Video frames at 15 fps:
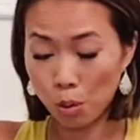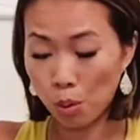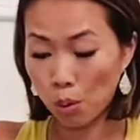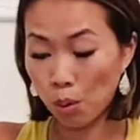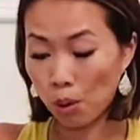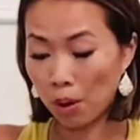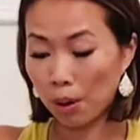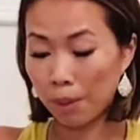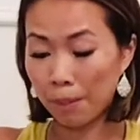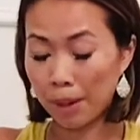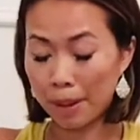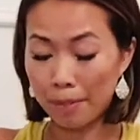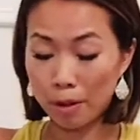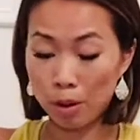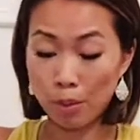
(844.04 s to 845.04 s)
or
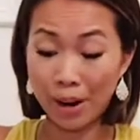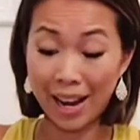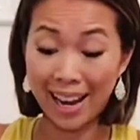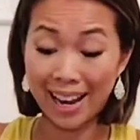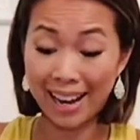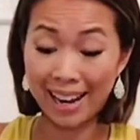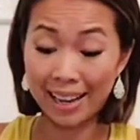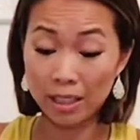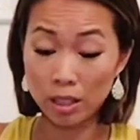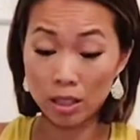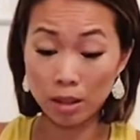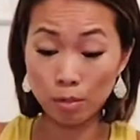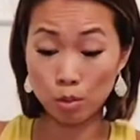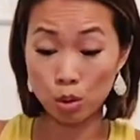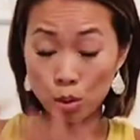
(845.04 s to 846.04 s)
maybe you add
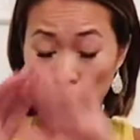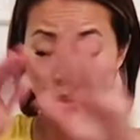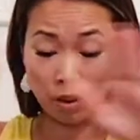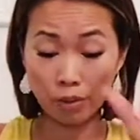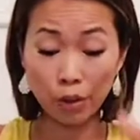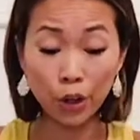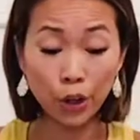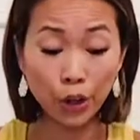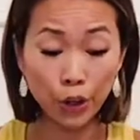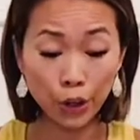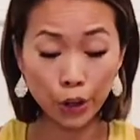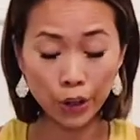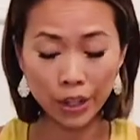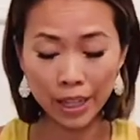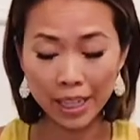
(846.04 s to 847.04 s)
some sort of
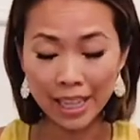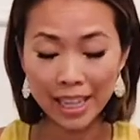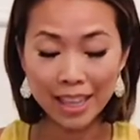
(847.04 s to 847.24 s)
hood,